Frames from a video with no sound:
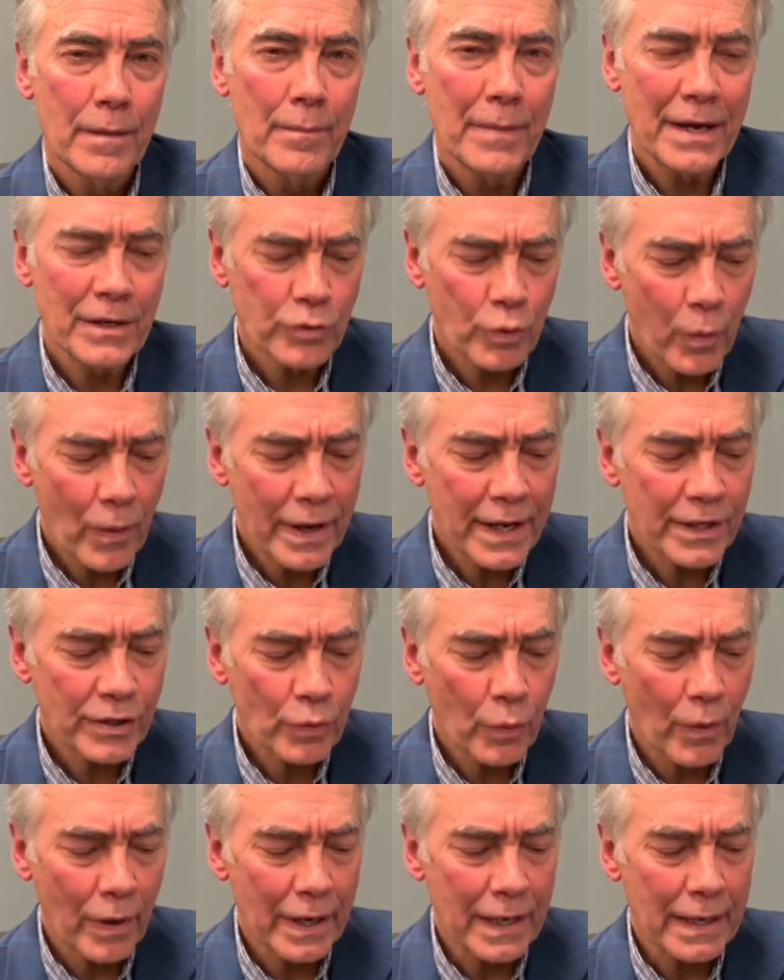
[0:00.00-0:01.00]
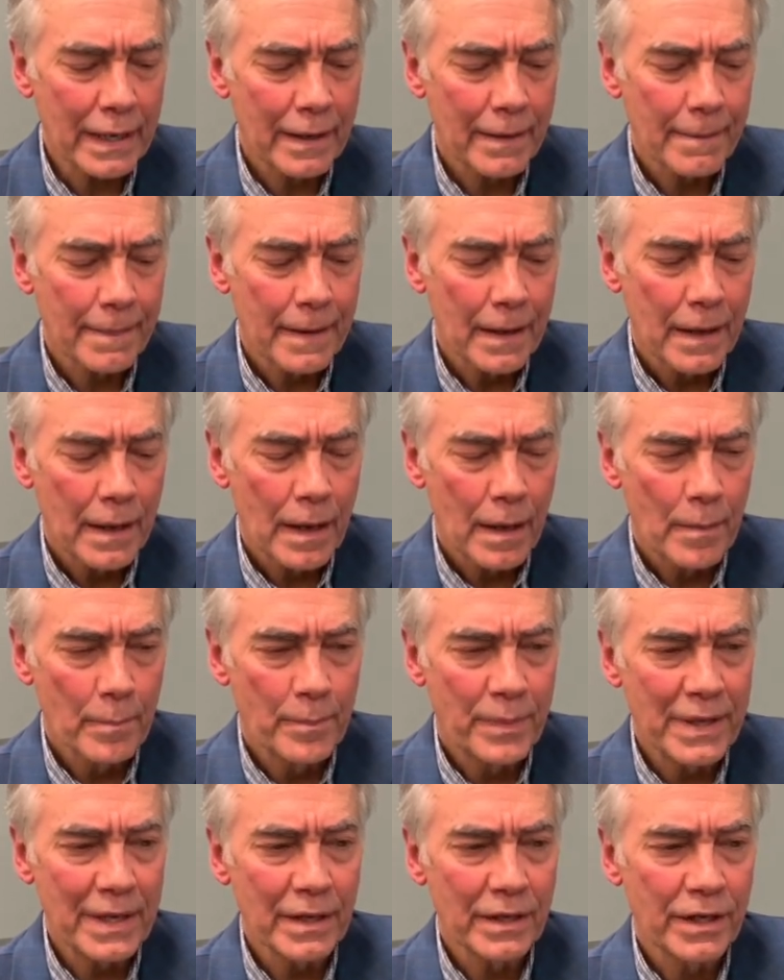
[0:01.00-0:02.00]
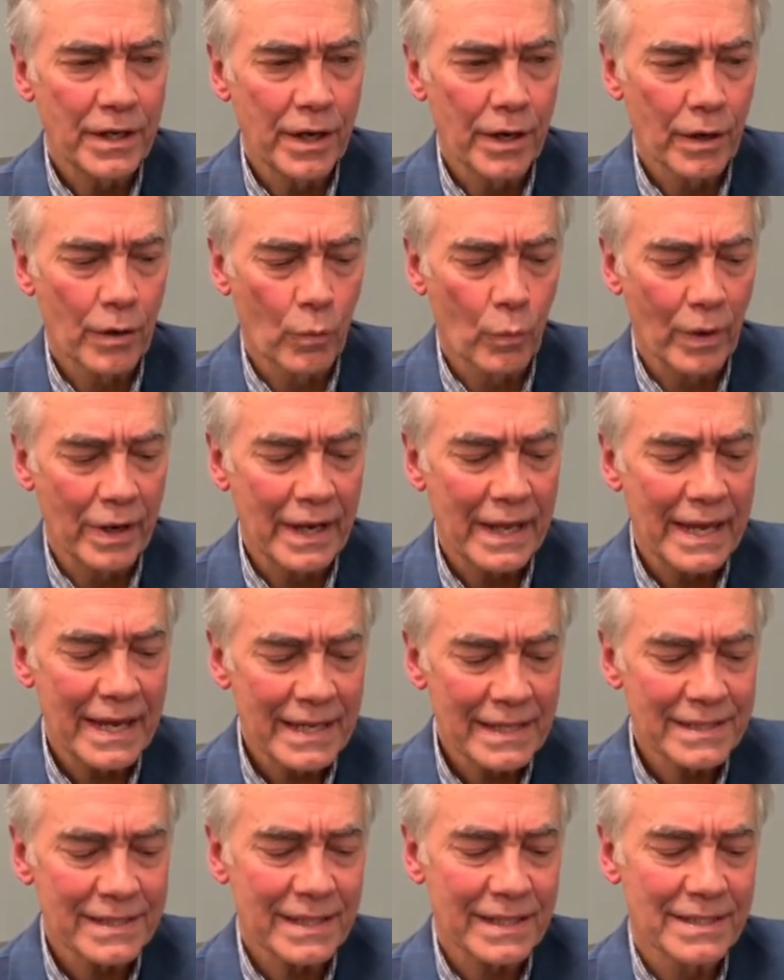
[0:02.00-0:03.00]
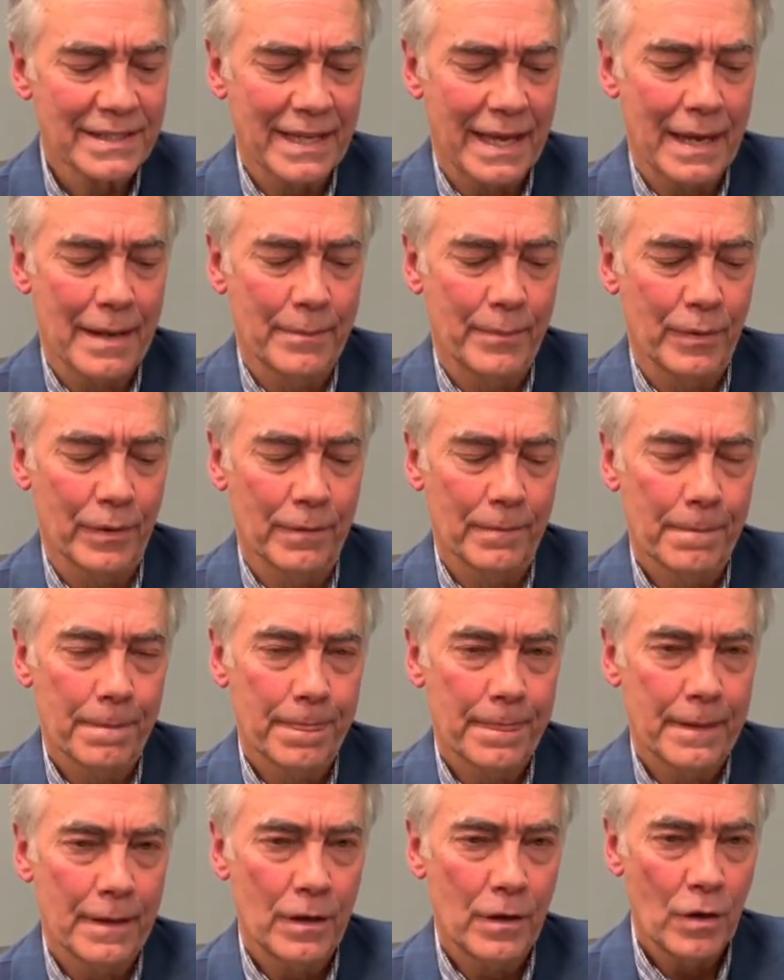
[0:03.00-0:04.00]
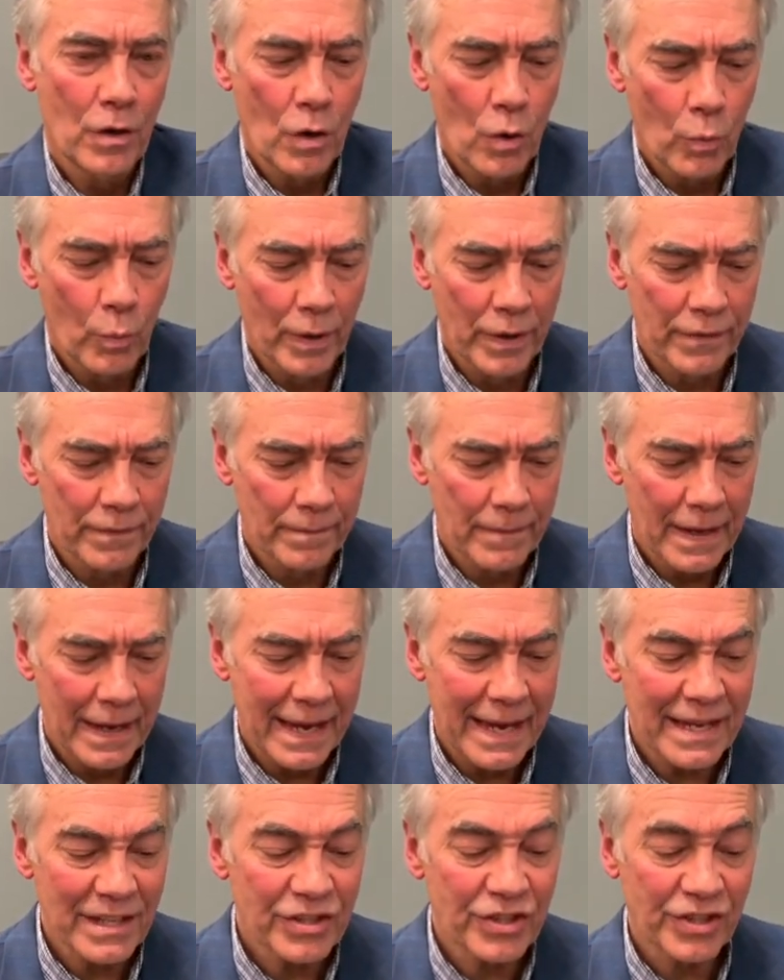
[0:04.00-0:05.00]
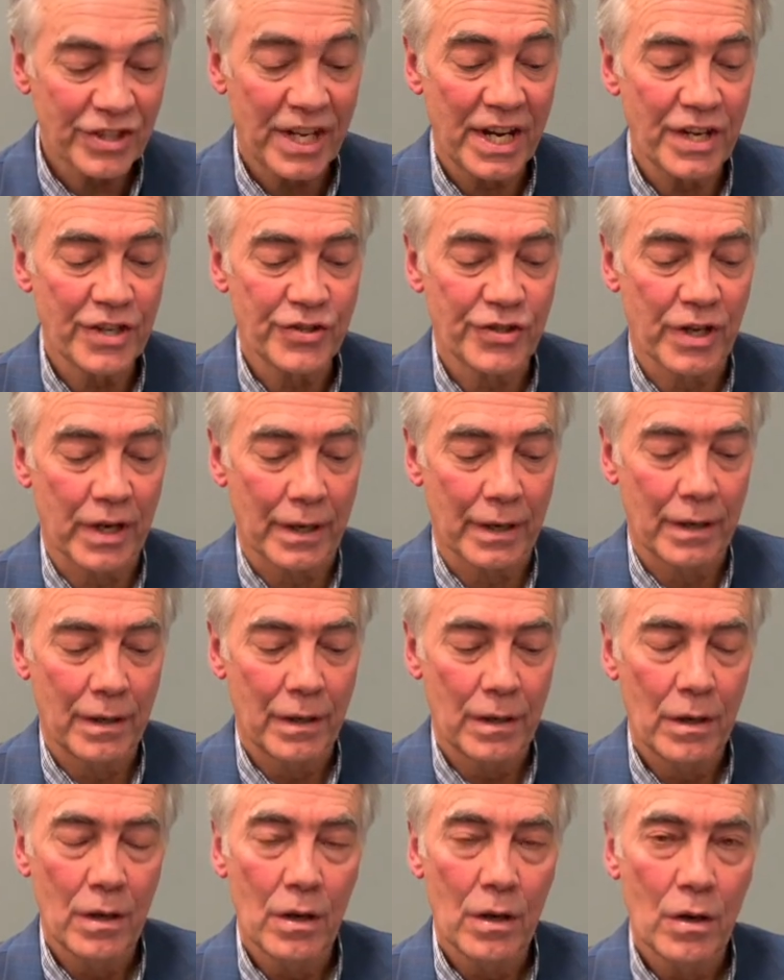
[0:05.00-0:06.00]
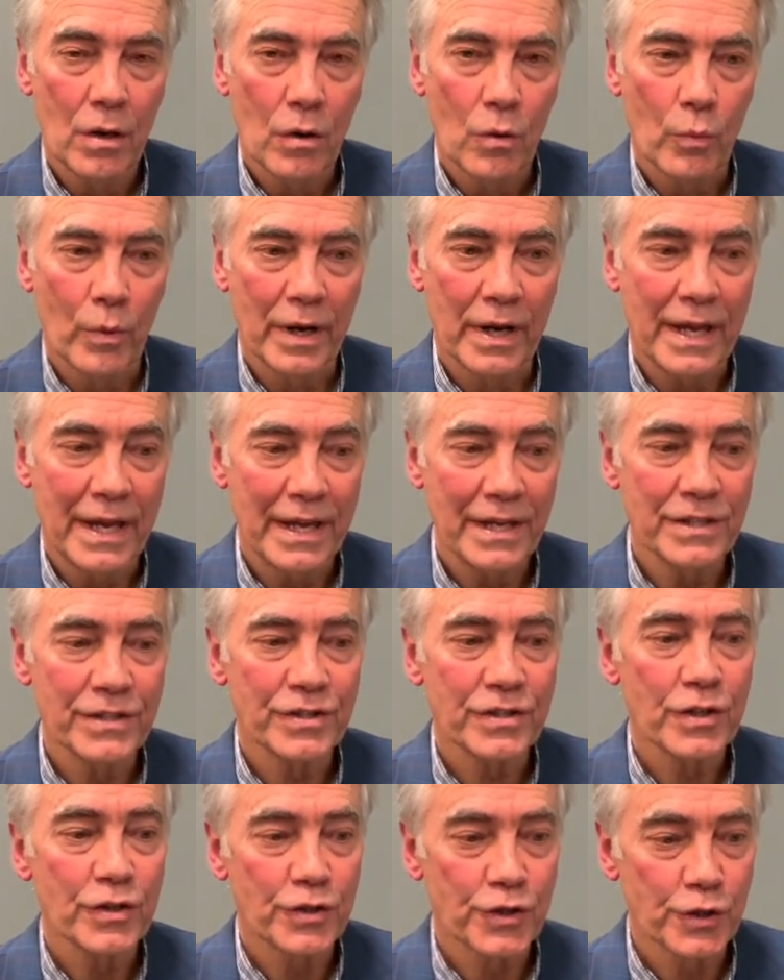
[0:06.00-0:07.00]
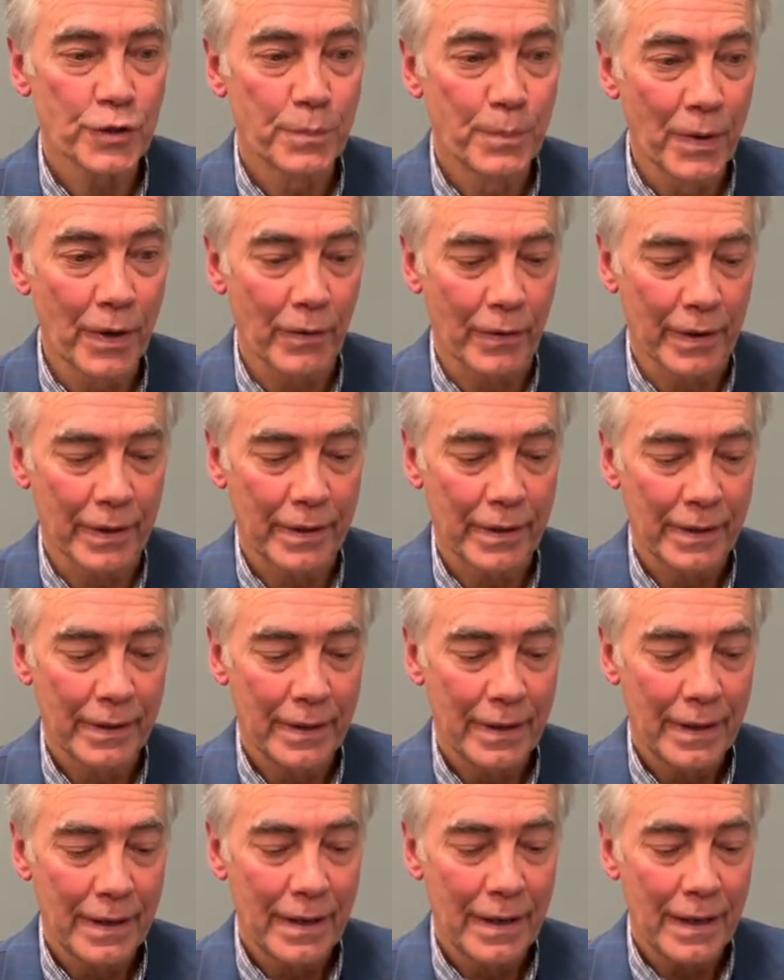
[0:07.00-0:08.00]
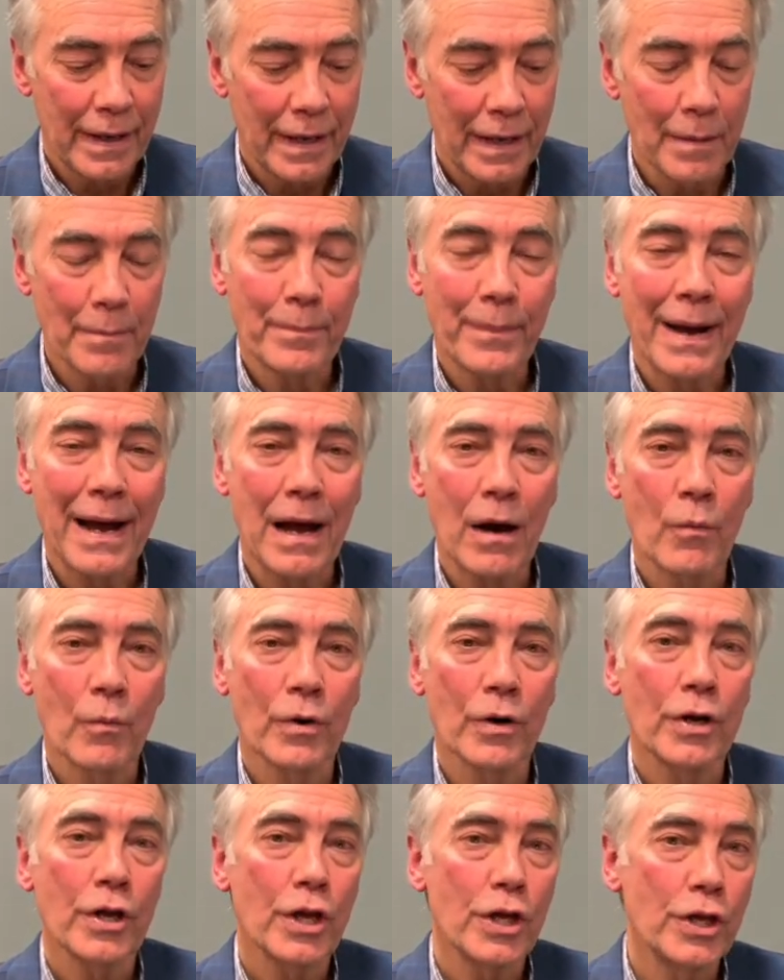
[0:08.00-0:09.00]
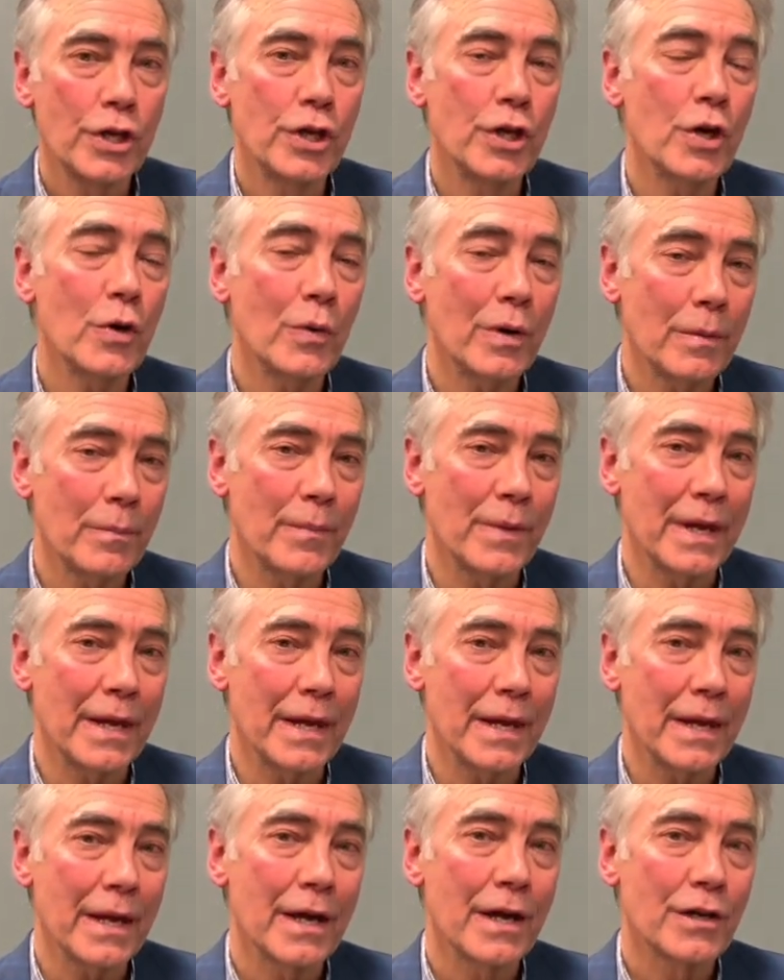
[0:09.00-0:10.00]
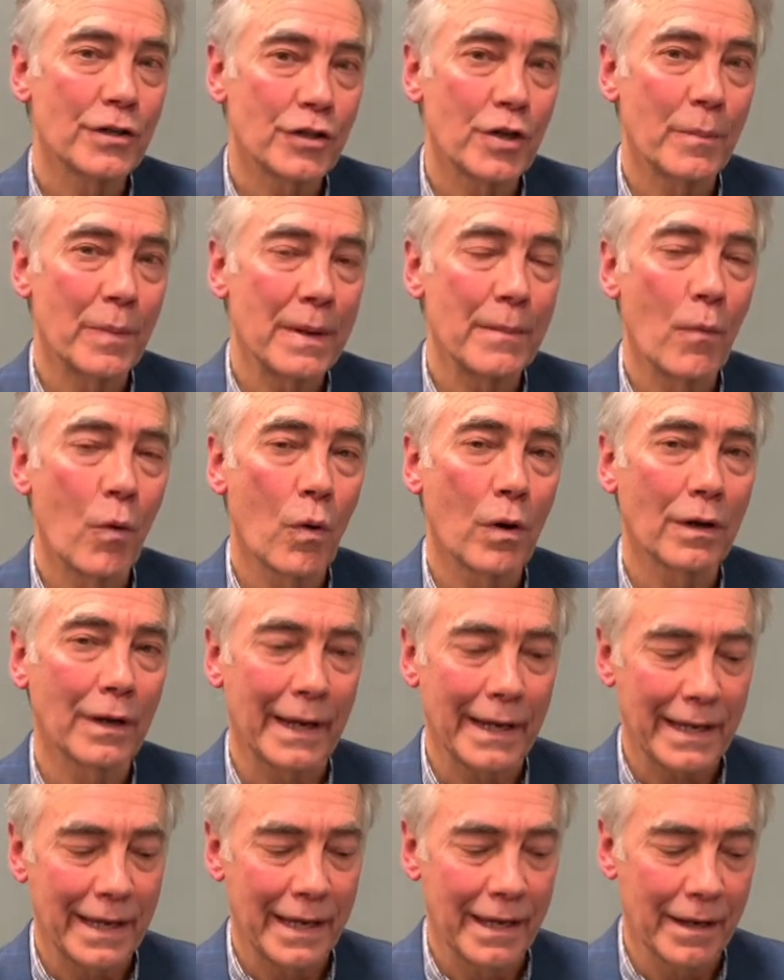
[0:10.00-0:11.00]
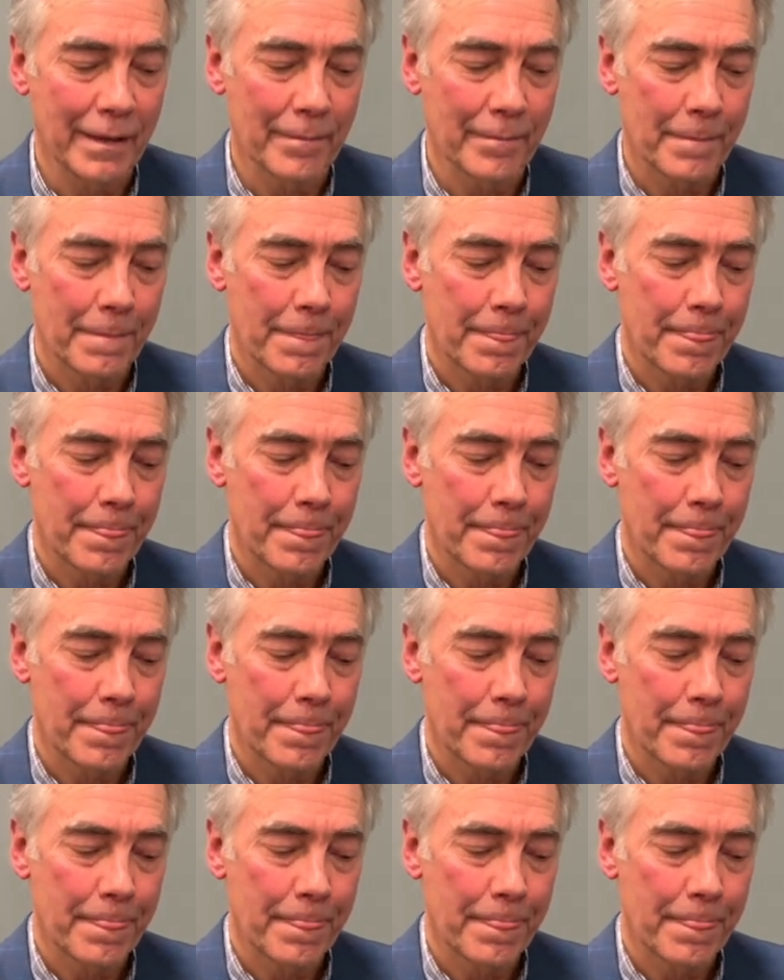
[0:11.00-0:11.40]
May 2020 be a year when His example, when His teaching, when His Spirit empower you and me to be more like Him,